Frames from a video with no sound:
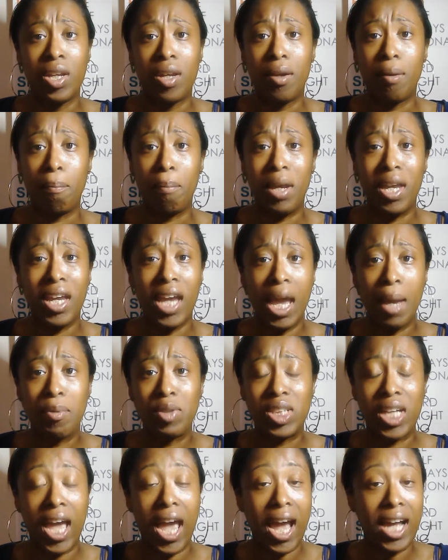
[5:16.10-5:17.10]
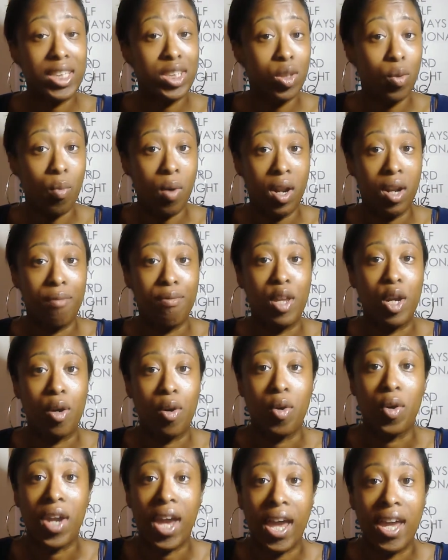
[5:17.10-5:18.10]
being able to ask someone if they're
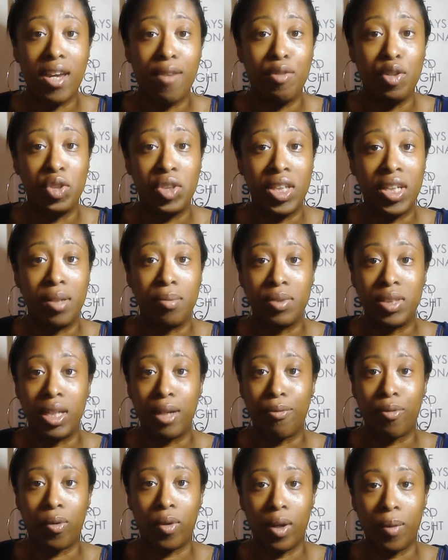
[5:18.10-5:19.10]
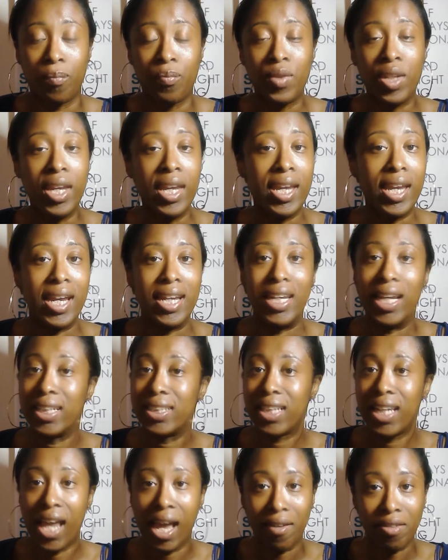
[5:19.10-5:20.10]
okay if you see them suffering. It
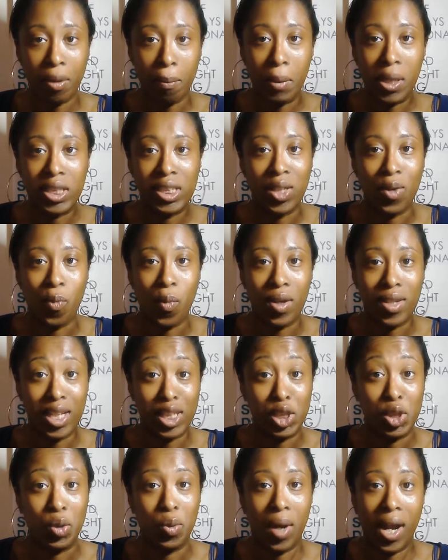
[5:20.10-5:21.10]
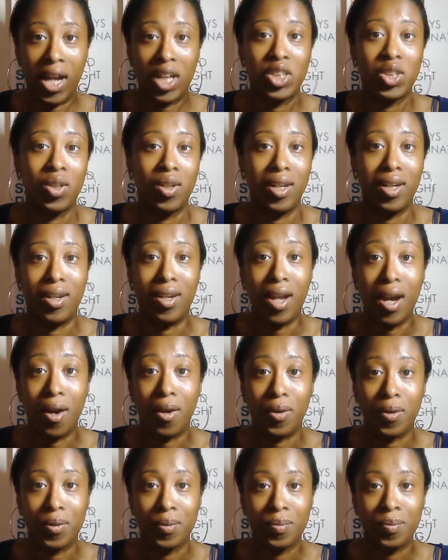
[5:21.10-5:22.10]
doesn't have to be someone that you actually
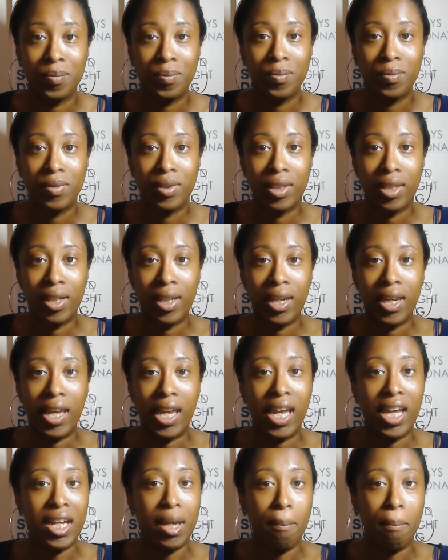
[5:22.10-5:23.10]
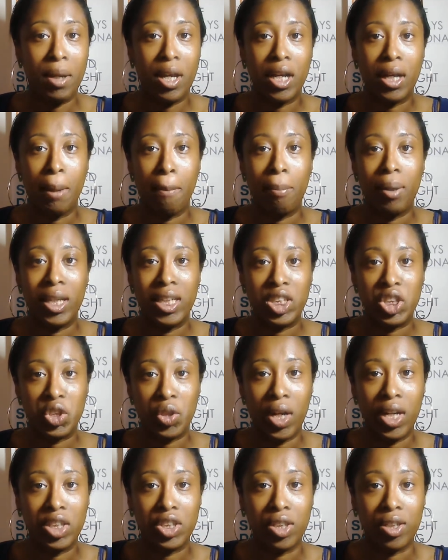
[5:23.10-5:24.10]
know. It can be a complete
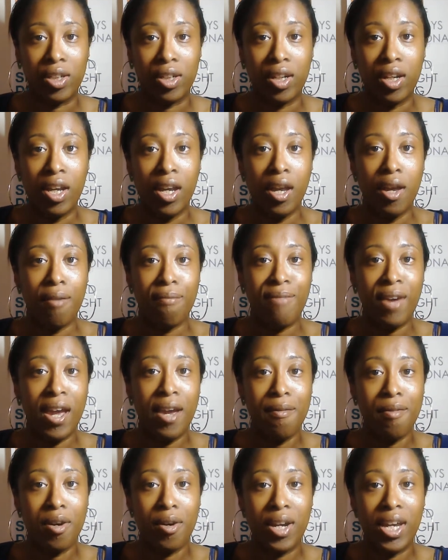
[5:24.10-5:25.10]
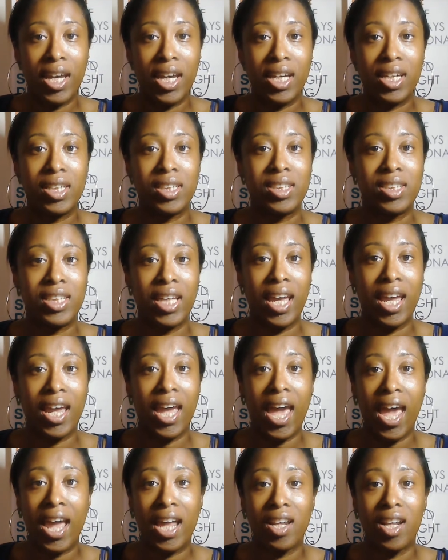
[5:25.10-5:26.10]
stranger. Favor is saying,
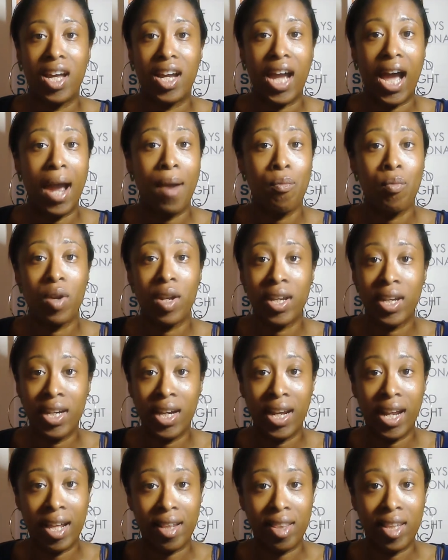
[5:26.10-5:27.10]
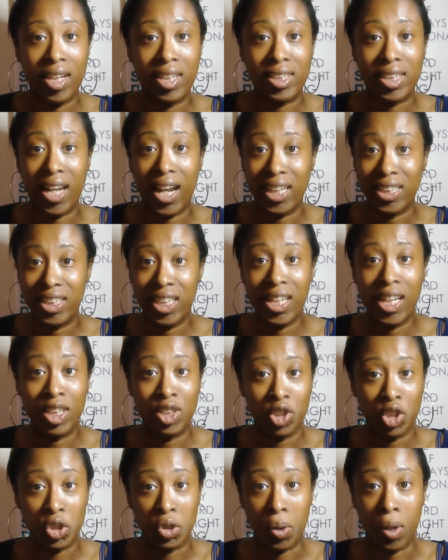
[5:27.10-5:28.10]
hey, look, I'm really good at this and I see that
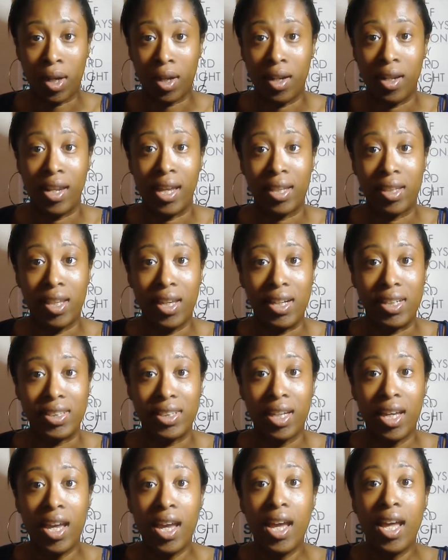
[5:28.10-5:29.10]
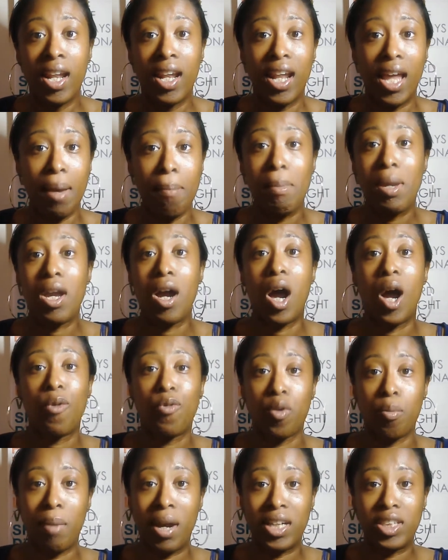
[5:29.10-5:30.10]
you're struggling at this. Let me
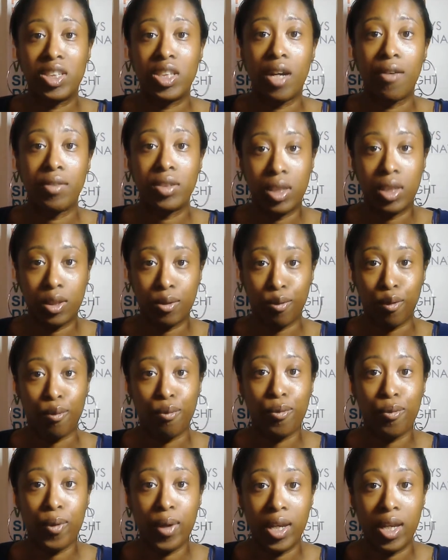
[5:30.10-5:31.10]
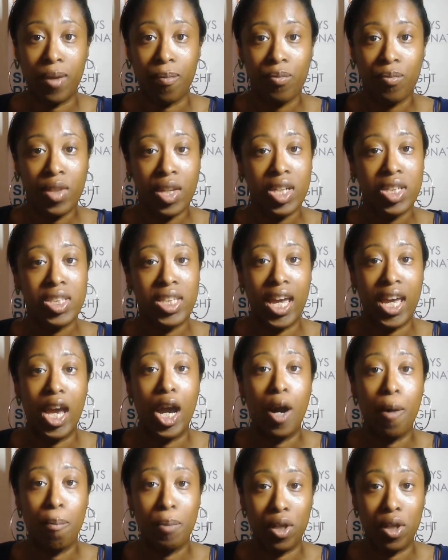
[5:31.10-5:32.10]
offer my services for free to
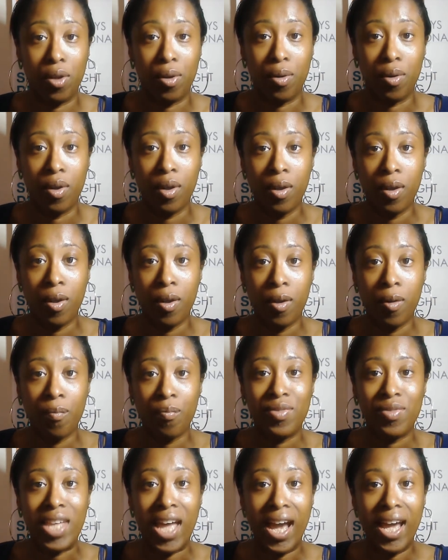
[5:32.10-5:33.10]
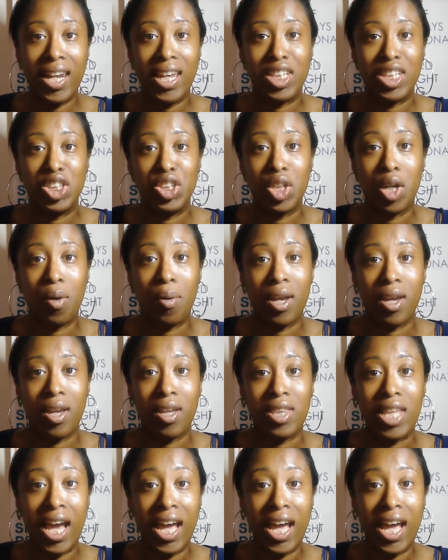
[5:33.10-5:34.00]
help you. That is sharing